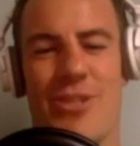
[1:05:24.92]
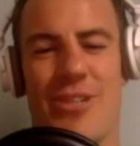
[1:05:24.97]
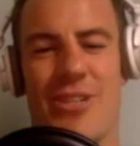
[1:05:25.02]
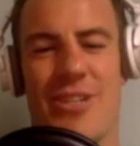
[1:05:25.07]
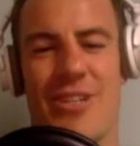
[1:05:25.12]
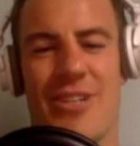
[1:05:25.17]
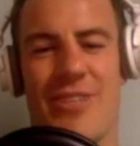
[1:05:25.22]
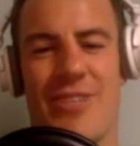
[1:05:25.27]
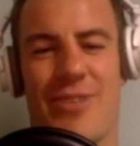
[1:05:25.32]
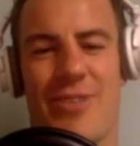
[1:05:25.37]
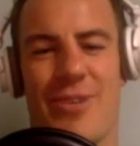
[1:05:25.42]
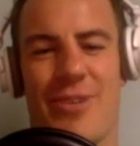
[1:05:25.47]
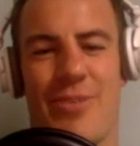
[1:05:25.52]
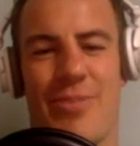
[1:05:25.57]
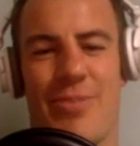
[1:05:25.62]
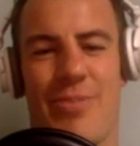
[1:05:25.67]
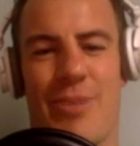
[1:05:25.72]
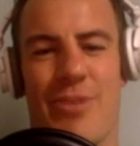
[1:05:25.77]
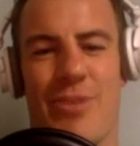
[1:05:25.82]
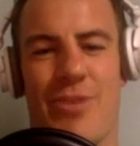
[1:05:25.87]
you did for
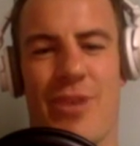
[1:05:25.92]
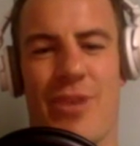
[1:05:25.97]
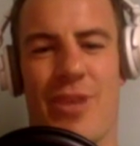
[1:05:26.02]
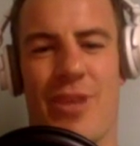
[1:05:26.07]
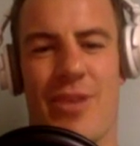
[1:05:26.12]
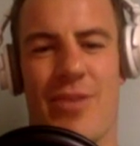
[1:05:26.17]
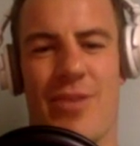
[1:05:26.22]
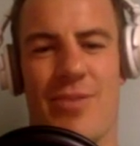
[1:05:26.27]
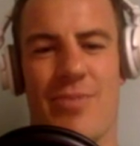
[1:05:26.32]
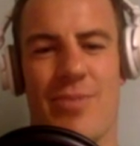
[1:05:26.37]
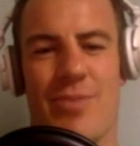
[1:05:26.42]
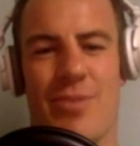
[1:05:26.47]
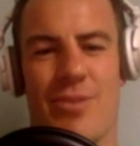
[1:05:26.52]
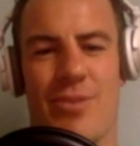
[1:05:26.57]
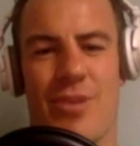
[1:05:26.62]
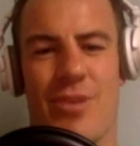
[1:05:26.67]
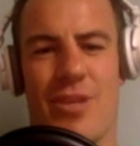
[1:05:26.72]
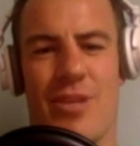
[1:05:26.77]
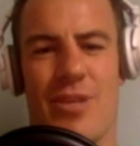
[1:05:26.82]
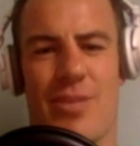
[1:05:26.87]
postgrad? That was
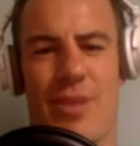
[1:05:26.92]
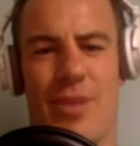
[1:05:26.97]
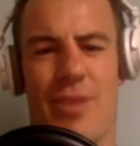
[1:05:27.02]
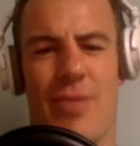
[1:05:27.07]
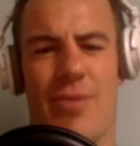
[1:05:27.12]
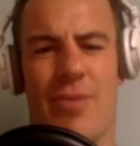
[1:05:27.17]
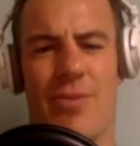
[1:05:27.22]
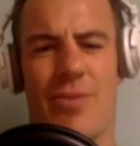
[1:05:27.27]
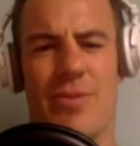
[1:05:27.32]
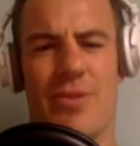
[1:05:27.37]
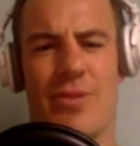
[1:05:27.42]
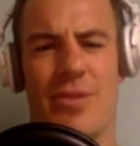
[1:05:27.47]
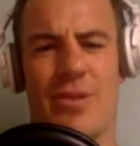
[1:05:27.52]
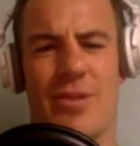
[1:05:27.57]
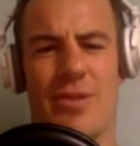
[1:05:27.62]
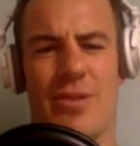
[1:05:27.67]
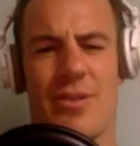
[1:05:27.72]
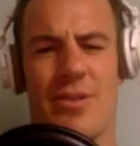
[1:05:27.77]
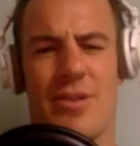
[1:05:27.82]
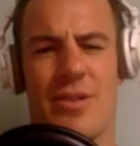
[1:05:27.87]
postgrad diploma, was it? Or?